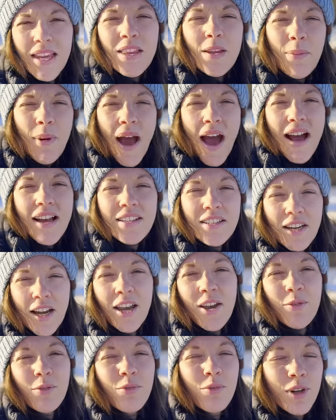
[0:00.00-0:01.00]
In the past, I
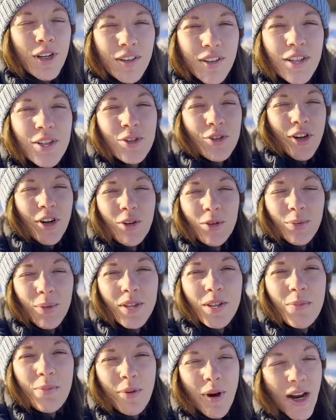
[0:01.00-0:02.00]
have really struggled
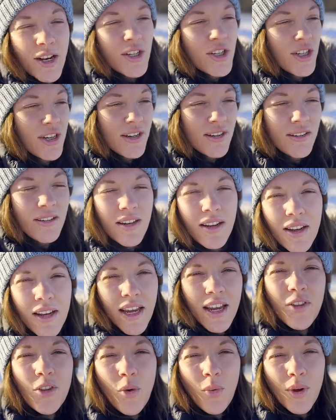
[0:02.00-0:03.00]
with depression
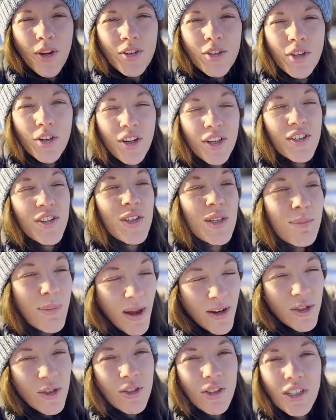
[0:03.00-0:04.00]
in the winter,
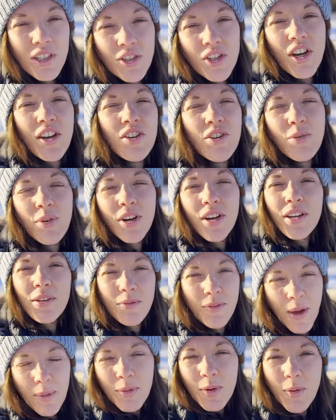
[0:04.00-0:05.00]
especially January and
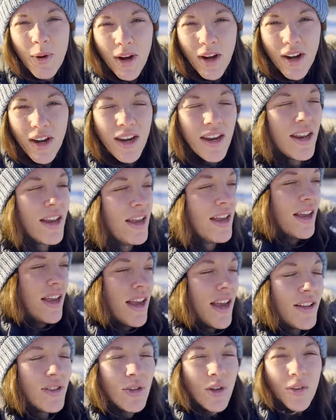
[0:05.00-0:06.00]
February.
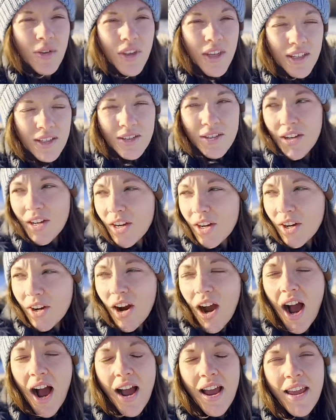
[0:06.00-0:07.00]
And so this year
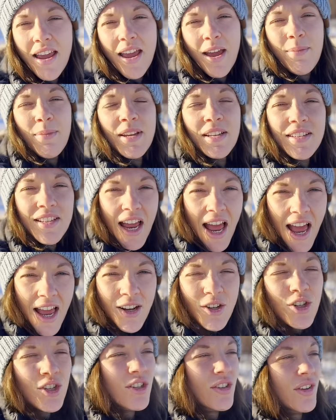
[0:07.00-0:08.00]
I am
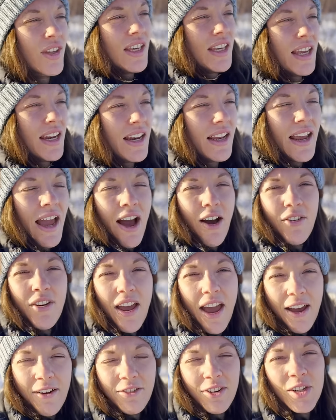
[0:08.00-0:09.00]
intentionally getting out
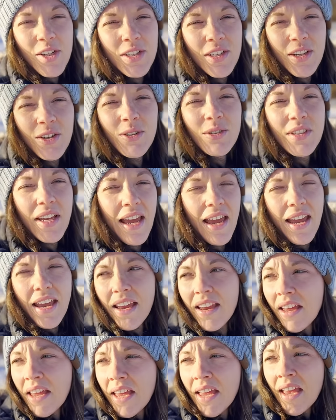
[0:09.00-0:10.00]
every single
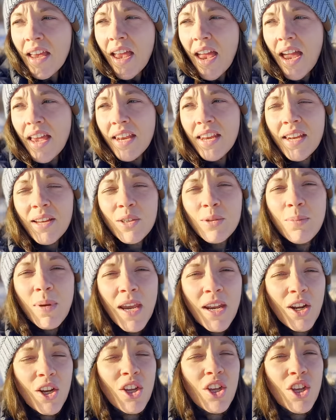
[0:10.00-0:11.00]
day, and it has
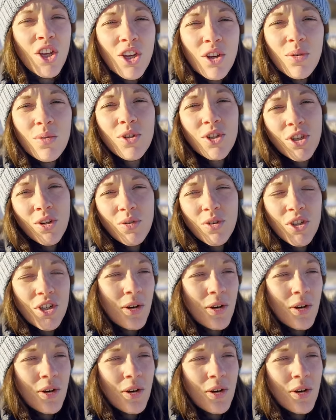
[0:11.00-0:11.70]
made a huge, huge